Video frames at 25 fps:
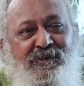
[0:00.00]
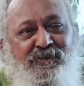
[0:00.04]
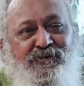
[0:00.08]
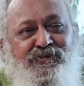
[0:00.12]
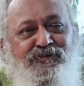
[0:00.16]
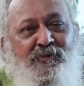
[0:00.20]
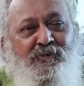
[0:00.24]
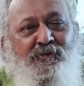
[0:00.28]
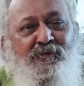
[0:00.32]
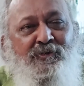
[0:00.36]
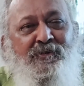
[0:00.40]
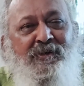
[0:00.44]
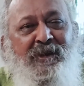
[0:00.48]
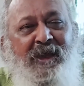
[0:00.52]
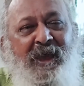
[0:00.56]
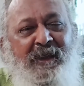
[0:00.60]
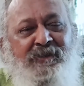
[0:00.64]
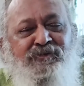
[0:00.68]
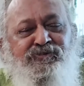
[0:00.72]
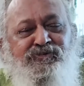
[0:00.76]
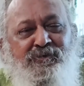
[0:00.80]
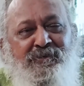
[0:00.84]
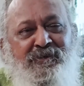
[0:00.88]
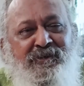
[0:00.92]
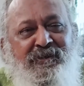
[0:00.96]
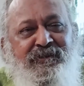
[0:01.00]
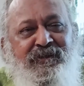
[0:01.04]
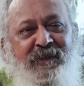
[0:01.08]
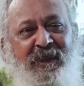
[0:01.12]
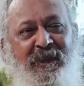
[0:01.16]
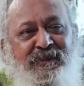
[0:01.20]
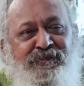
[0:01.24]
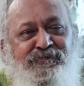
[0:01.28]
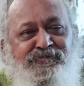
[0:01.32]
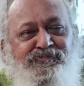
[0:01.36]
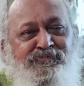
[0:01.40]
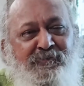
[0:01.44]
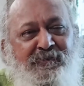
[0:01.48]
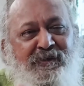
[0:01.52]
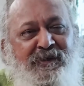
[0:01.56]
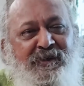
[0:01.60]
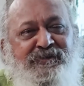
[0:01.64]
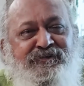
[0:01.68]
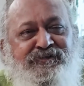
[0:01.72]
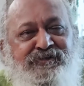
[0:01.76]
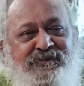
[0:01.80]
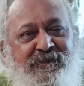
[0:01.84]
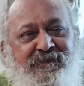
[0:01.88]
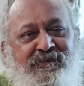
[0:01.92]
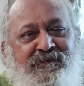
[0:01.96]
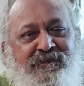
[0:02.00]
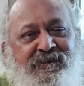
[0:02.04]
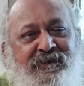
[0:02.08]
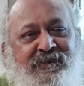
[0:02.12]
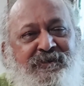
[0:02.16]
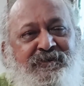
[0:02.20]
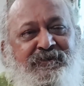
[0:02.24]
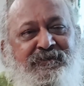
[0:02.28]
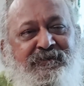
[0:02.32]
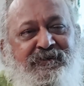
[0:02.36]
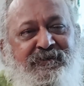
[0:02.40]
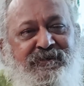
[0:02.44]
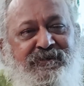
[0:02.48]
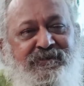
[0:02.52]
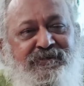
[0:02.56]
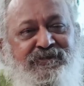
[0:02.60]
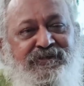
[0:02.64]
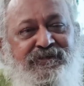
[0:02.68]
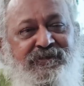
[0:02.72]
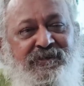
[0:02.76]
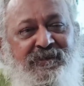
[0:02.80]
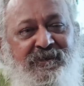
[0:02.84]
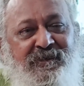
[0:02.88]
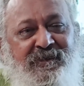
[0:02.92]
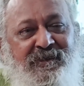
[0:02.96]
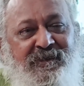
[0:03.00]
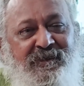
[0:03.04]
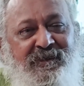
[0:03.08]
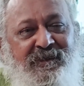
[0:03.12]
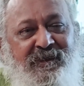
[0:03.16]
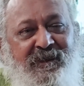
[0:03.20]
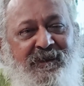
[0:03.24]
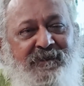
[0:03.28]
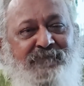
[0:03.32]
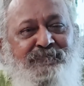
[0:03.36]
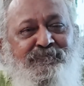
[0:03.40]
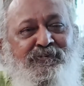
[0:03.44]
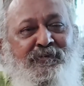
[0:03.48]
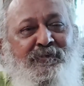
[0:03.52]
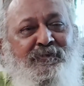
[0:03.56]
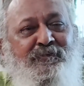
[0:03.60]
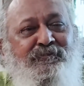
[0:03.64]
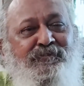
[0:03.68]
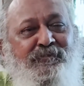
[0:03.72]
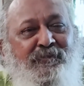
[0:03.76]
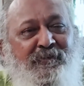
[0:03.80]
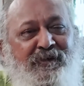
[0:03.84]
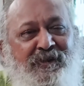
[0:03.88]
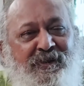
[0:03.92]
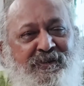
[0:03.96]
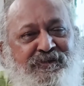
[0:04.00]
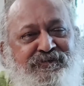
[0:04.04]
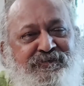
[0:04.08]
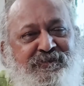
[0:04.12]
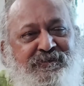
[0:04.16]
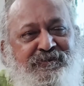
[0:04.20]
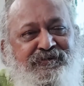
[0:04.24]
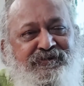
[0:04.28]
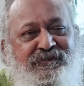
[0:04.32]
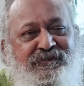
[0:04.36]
So actually, rice production increased and food production